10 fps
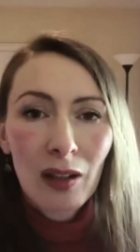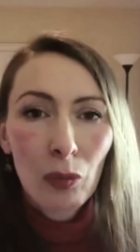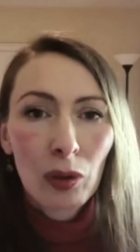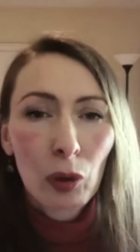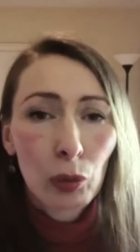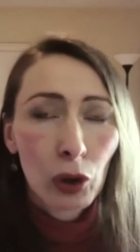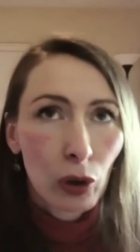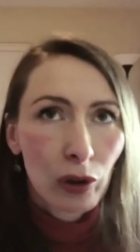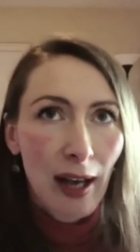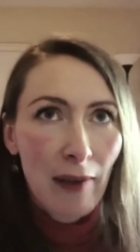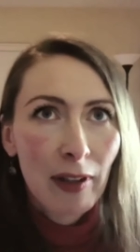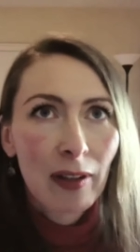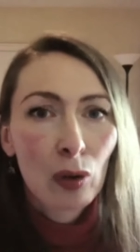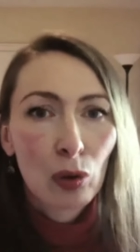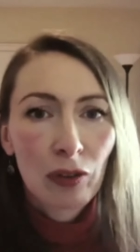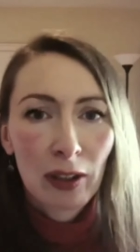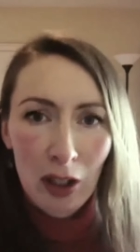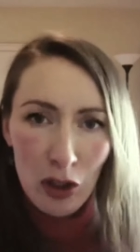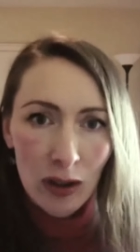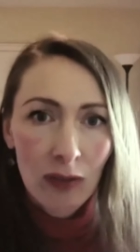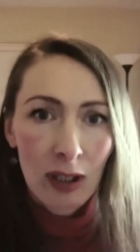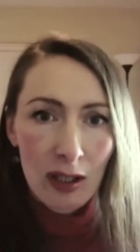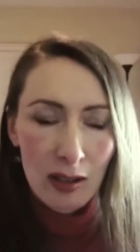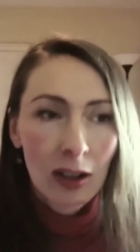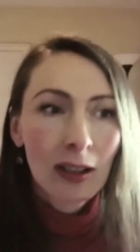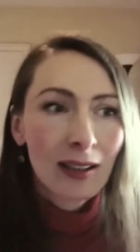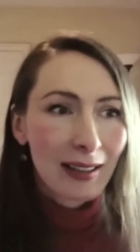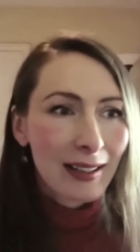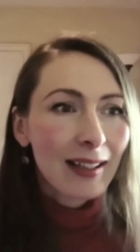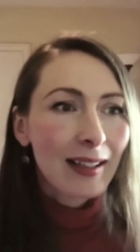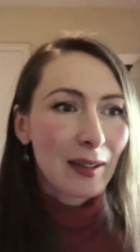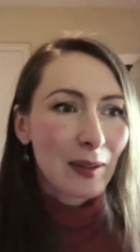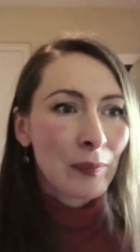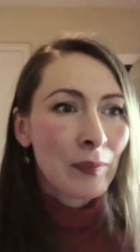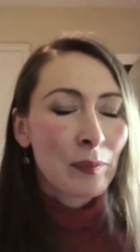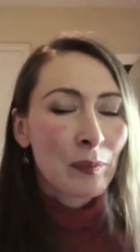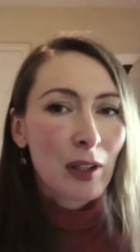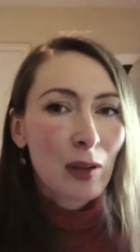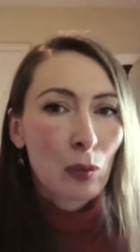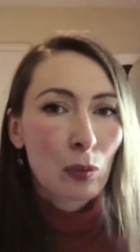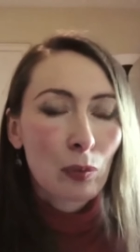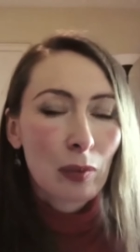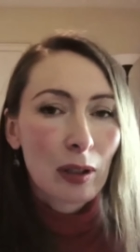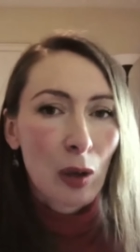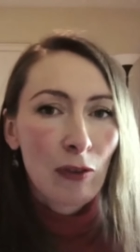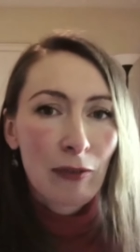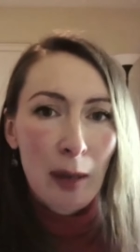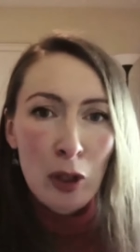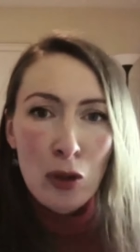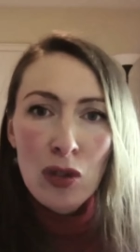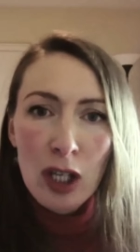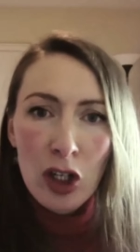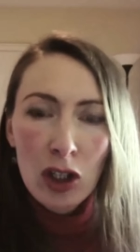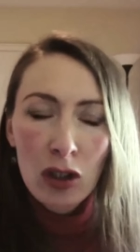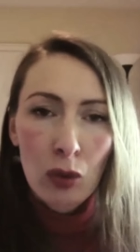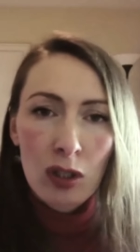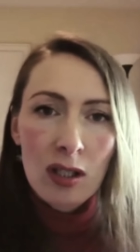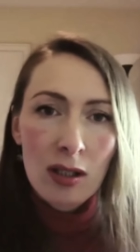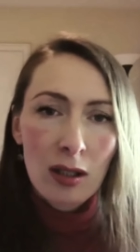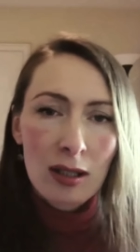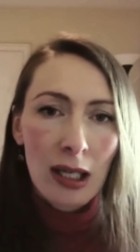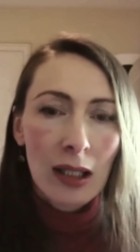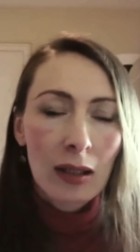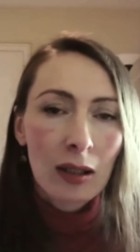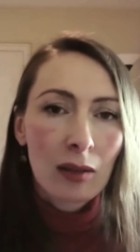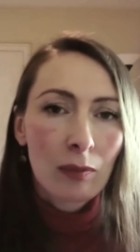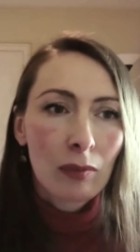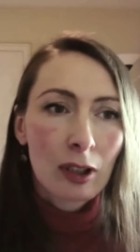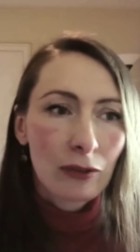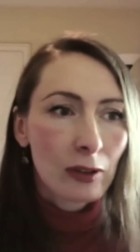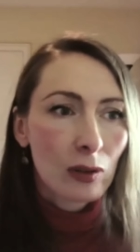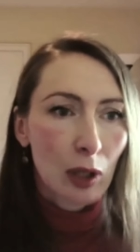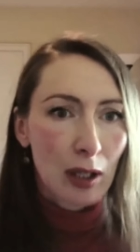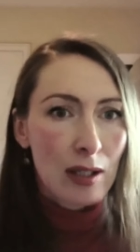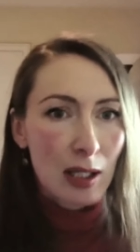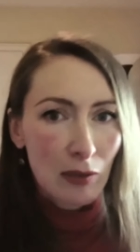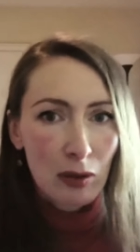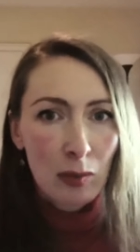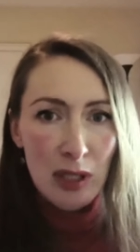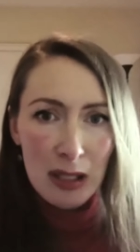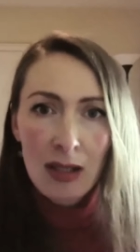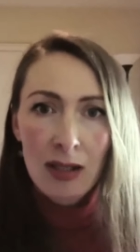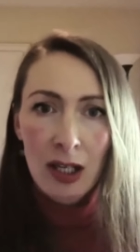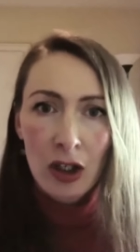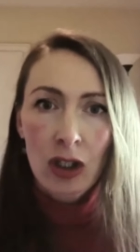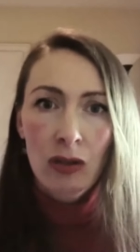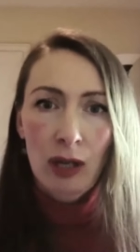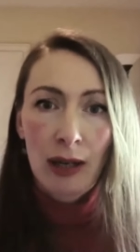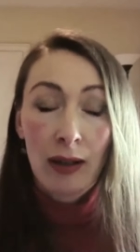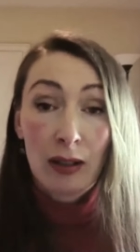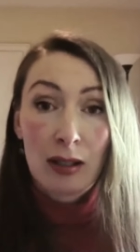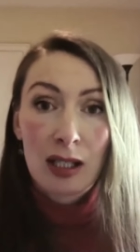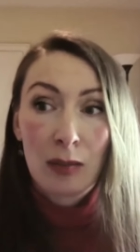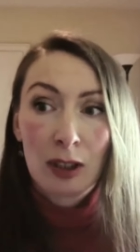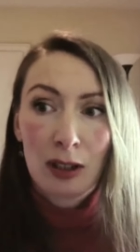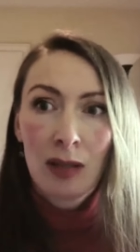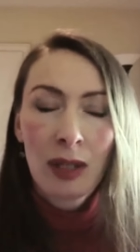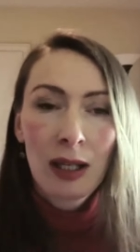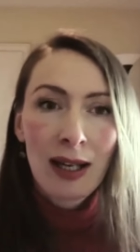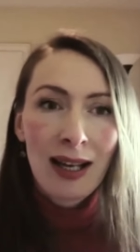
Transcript: we're not having a good financial advisor. Our family situation was slightly different. We had several businesses actually running at the same time.